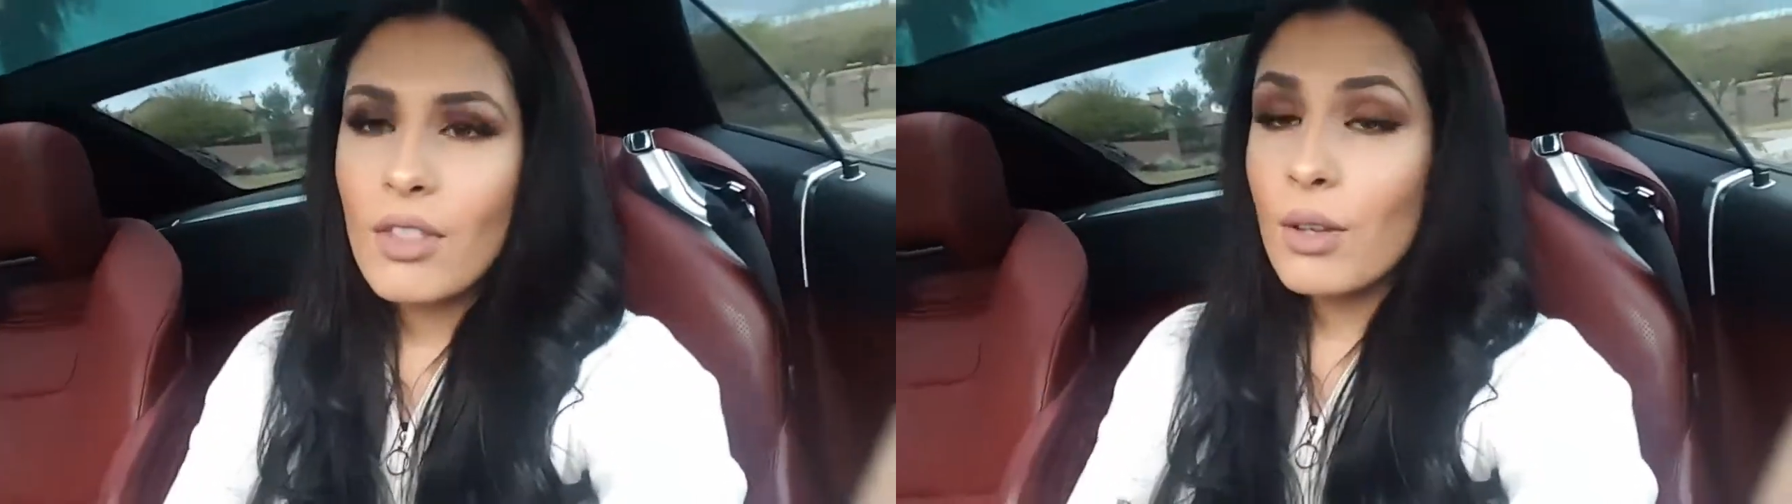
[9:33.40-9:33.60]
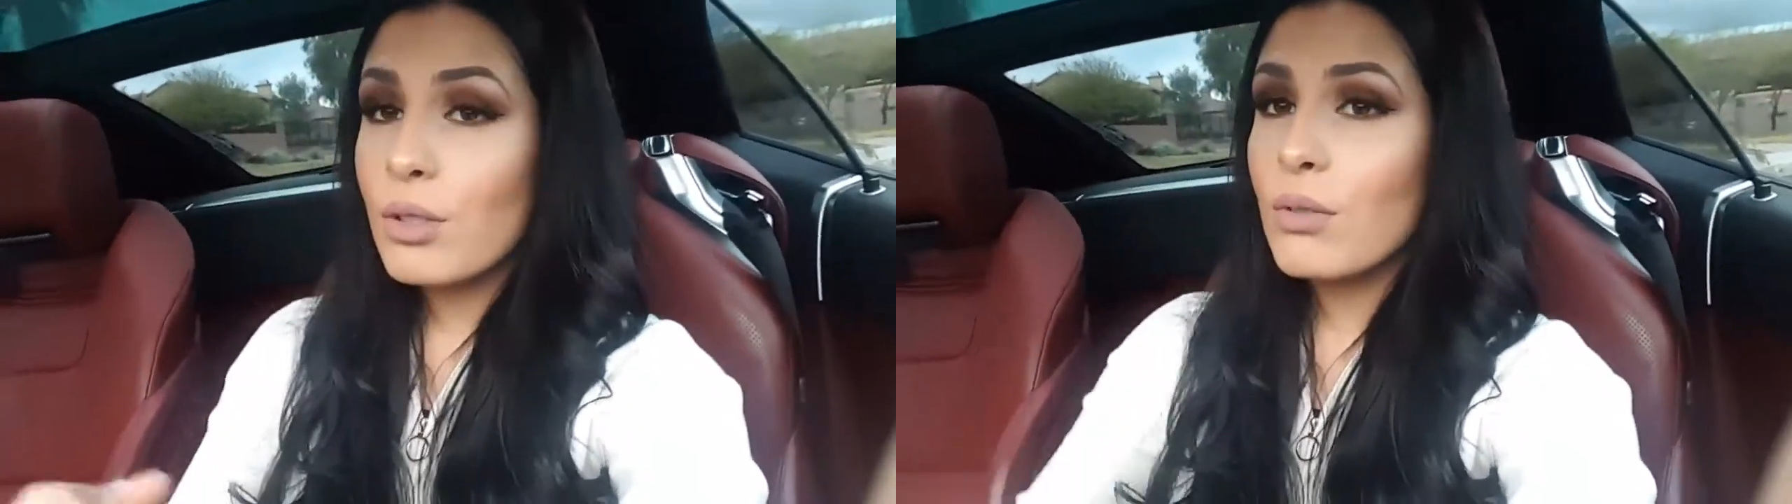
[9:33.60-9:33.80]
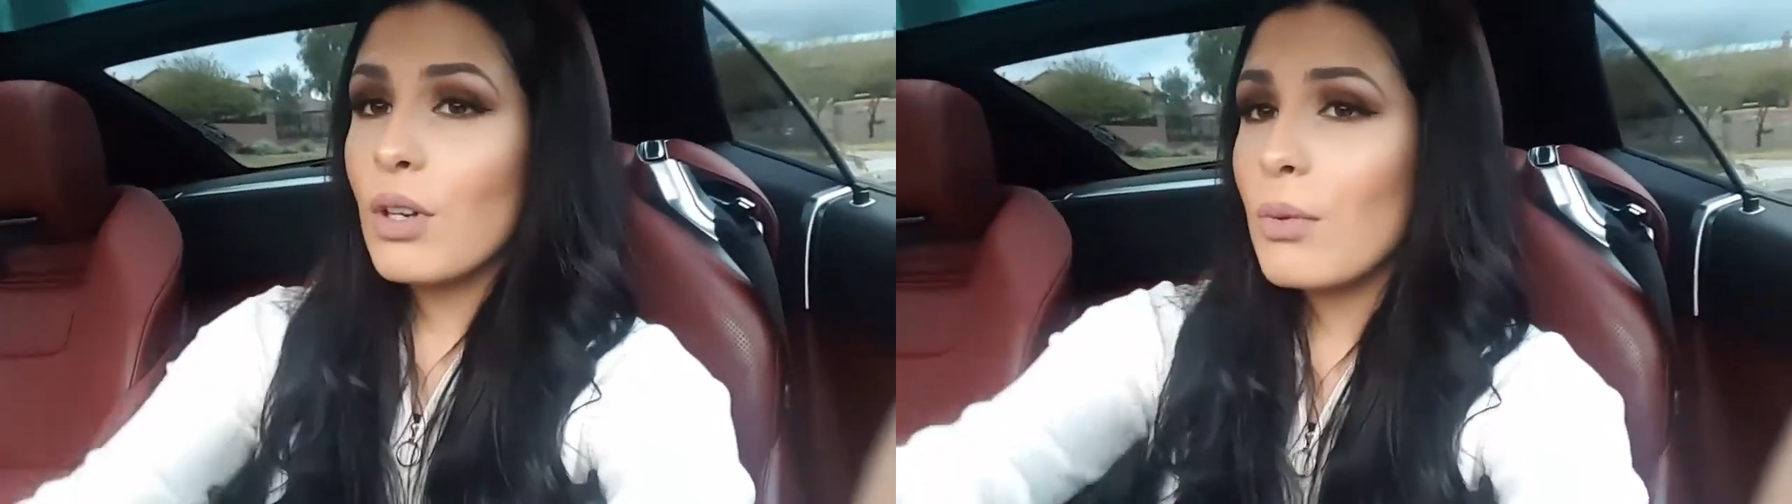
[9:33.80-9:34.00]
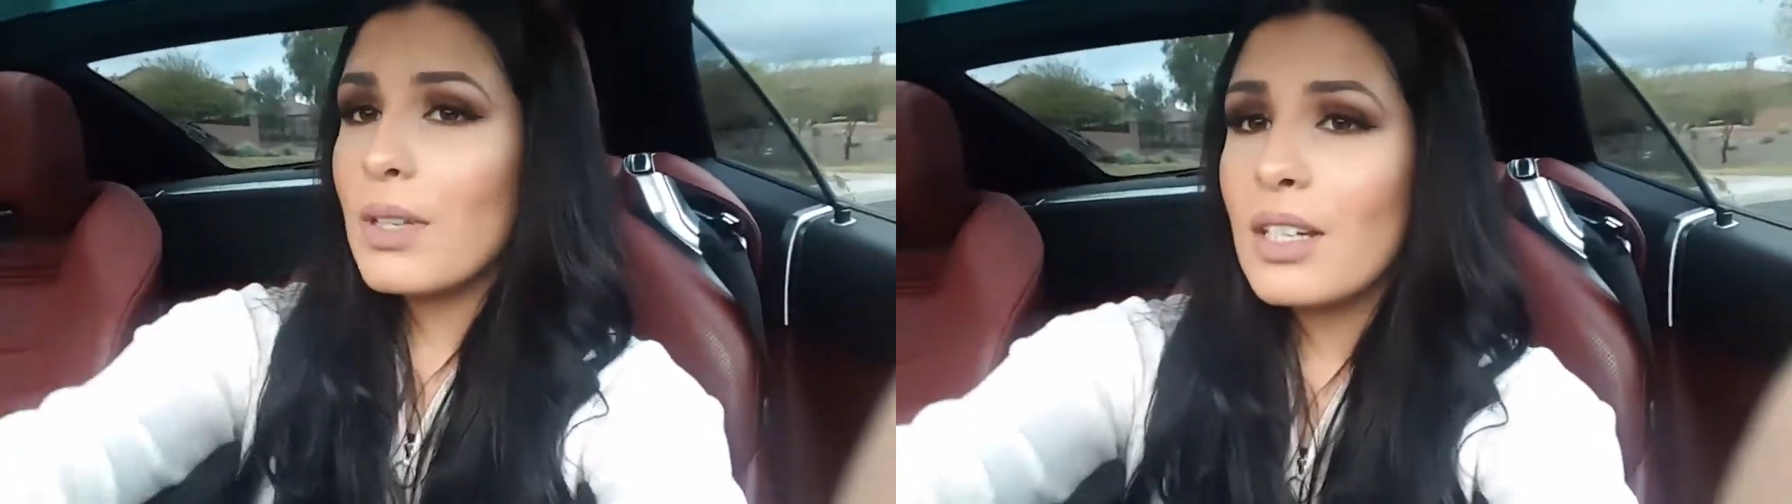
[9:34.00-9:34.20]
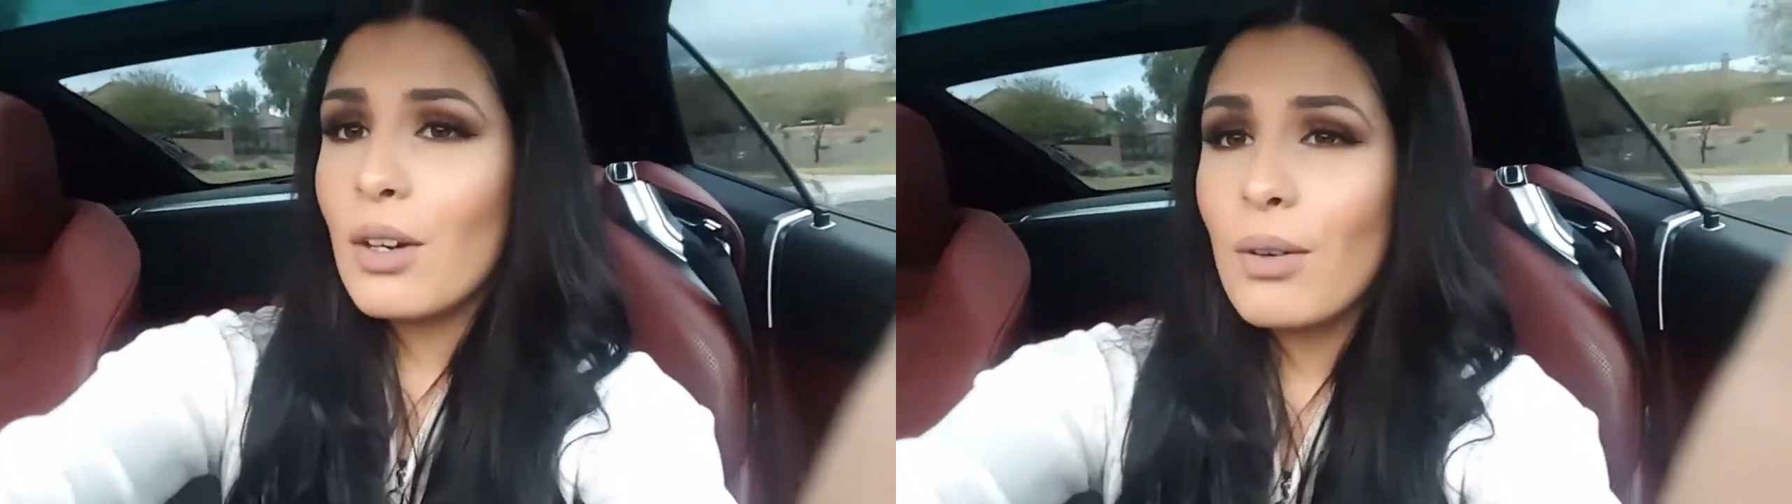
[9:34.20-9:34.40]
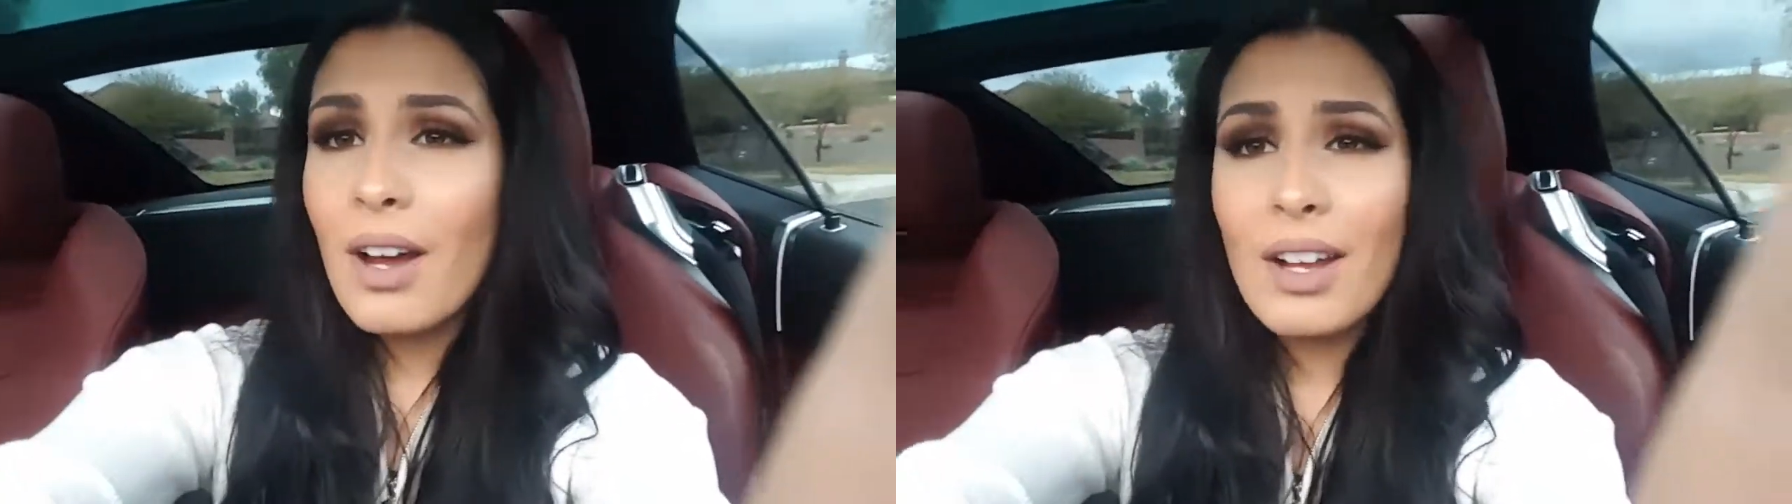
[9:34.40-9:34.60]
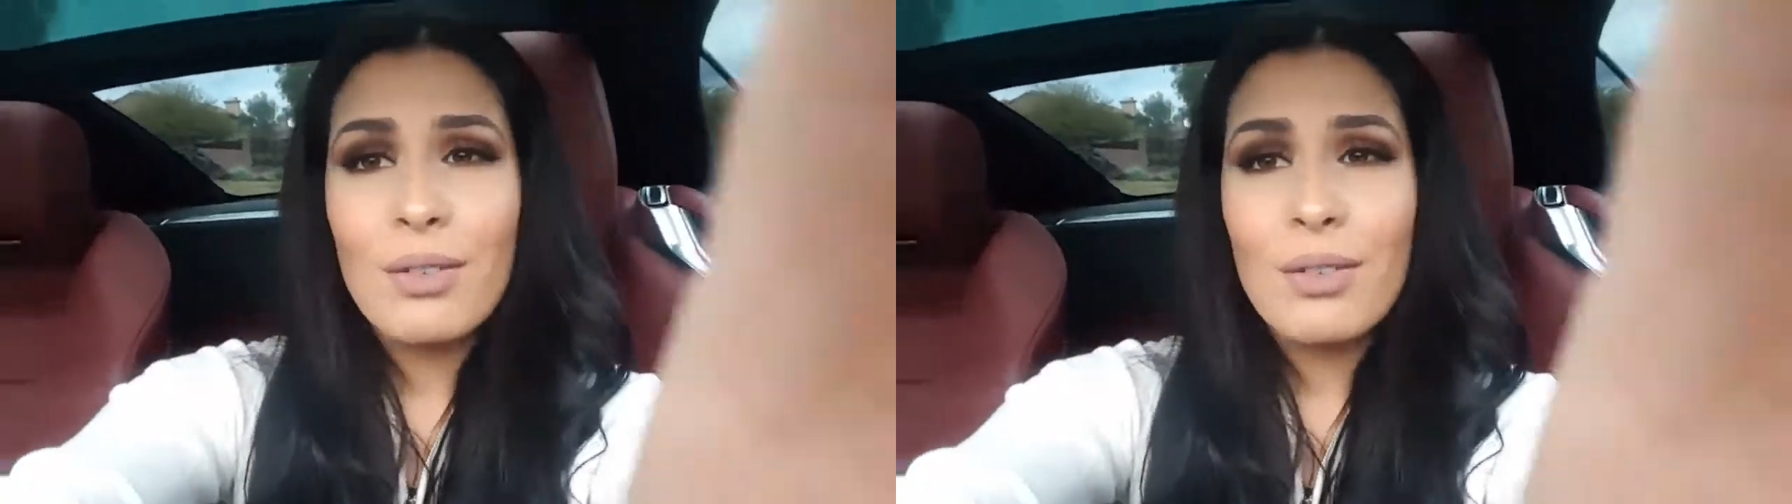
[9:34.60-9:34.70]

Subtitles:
Those who know me know I